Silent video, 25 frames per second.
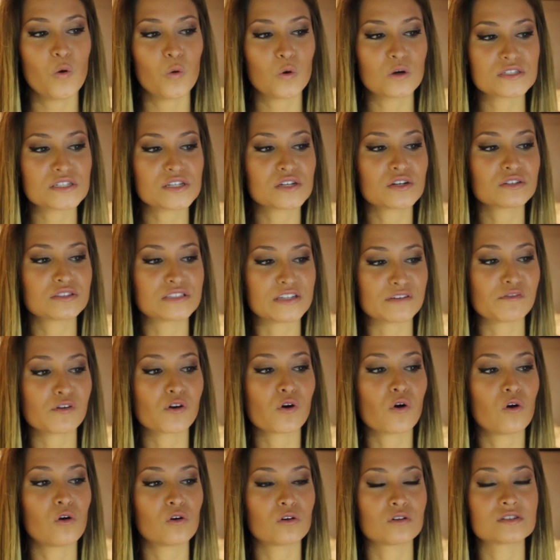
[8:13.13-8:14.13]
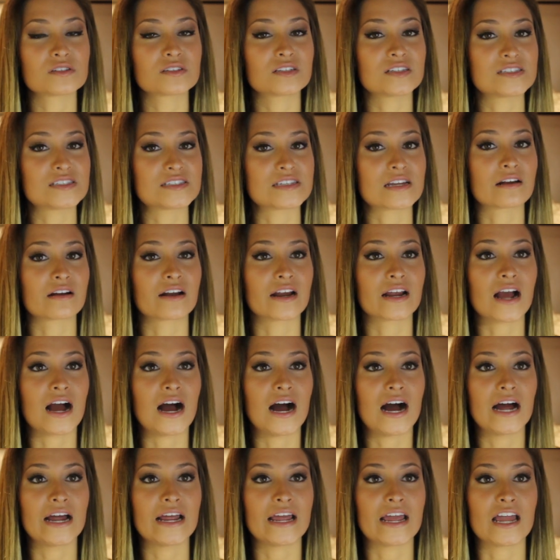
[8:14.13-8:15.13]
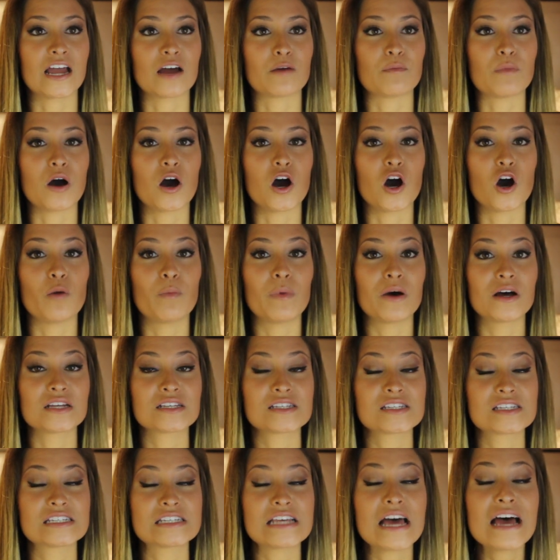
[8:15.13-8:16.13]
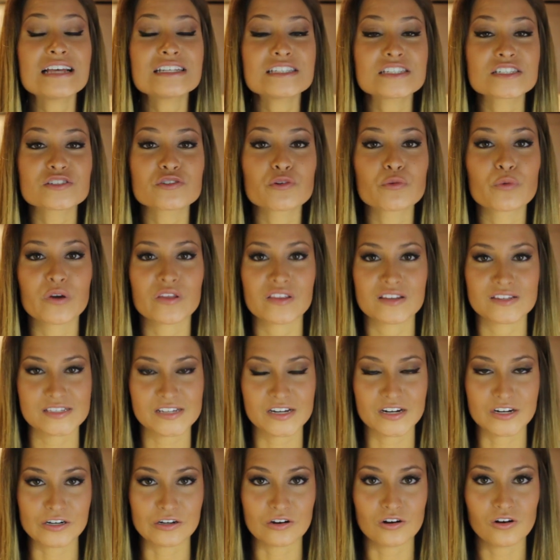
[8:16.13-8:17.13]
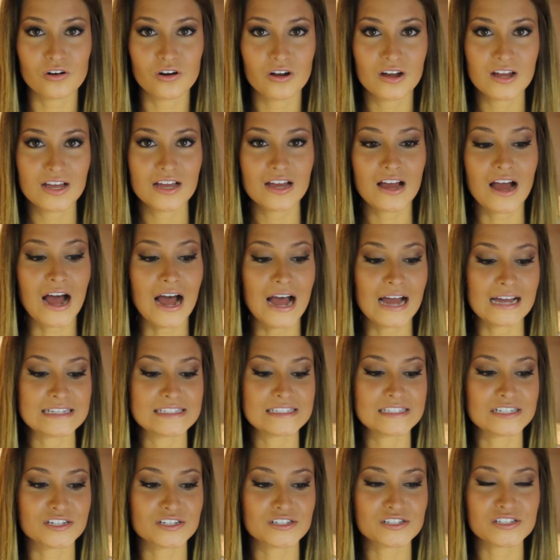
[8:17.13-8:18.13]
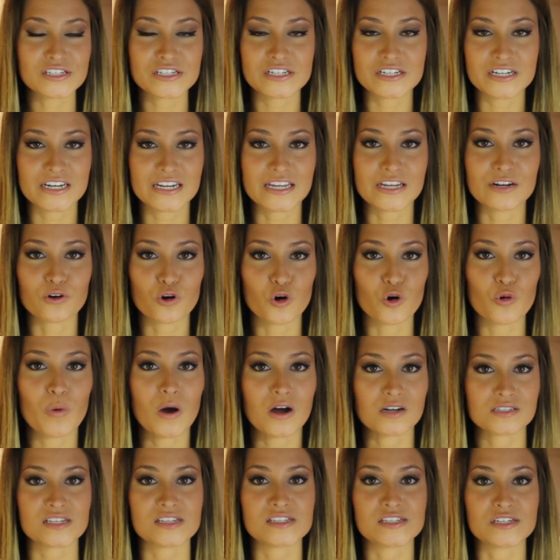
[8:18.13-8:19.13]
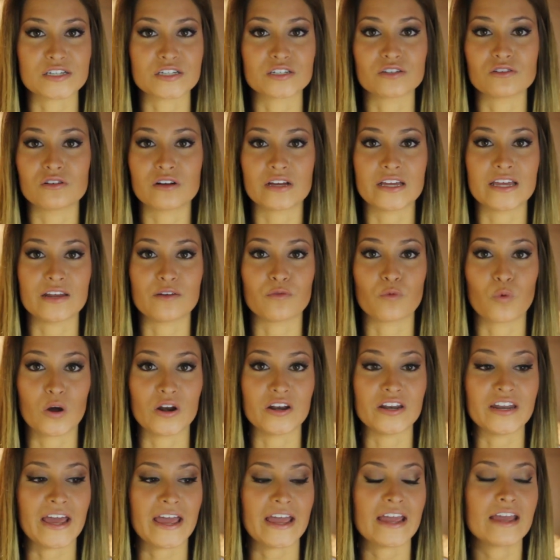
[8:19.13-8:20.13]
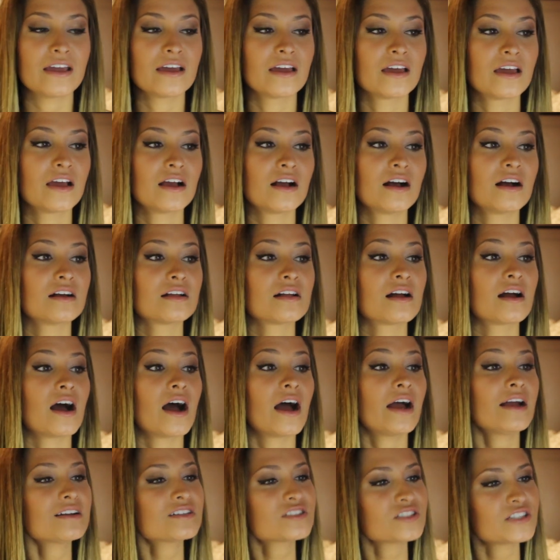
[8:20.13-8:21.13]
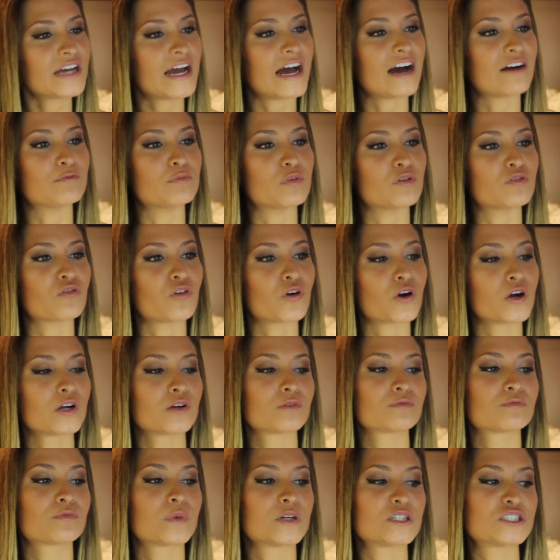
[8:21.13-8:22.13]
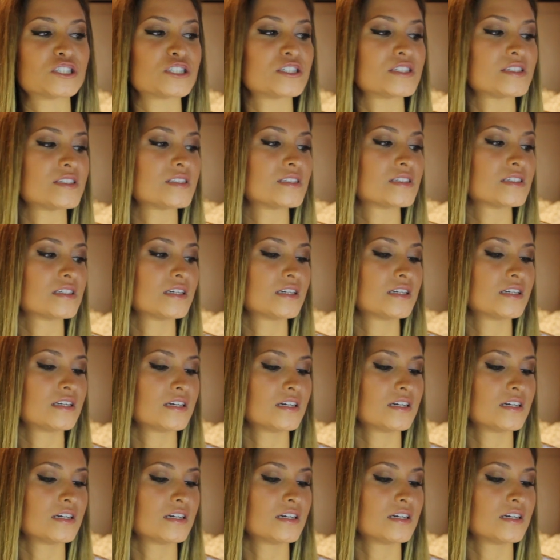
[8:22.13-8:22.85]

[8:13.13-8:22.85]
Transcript: was a little difficult considering I am obsessed with cereal. I seriously could eat a whole box of cereal in one day. I actually have before, which is